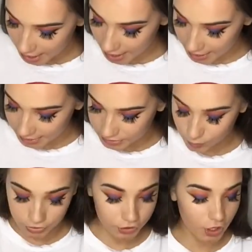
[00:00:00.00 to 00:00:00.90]
and
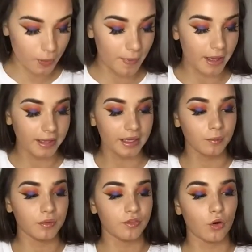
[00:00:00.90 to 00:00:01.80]
we're going to go back in
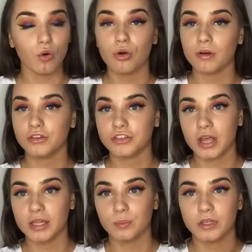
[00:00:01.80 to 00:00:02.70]
with the Aura
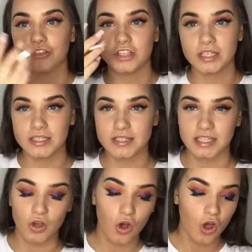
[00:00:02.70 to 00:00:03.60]
shade, which is
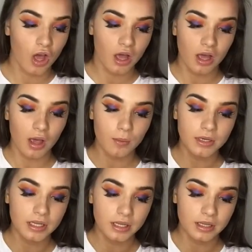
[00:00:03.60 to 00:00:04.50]
the,
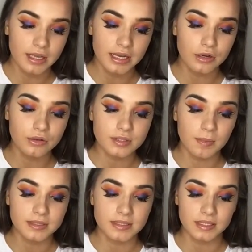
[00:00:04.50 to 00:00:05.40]
it looks
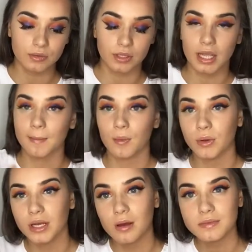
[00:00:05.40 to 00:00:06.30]
mustardy on here, but when
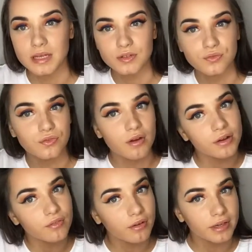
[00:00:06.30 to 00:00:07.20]
it comes out it's very,
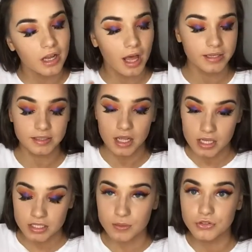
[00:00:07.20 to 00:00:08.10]
very light.
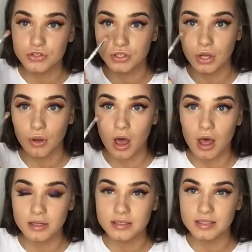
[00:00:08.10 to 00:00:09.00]
So we're just going to go
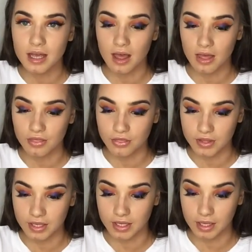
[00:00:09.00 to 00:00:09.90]
under
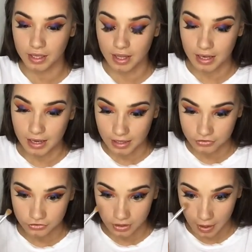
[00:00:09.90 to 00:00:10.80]
the
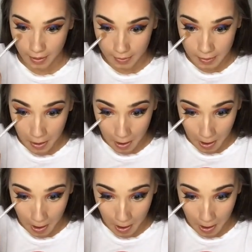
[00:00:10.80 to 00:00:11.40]
lash line.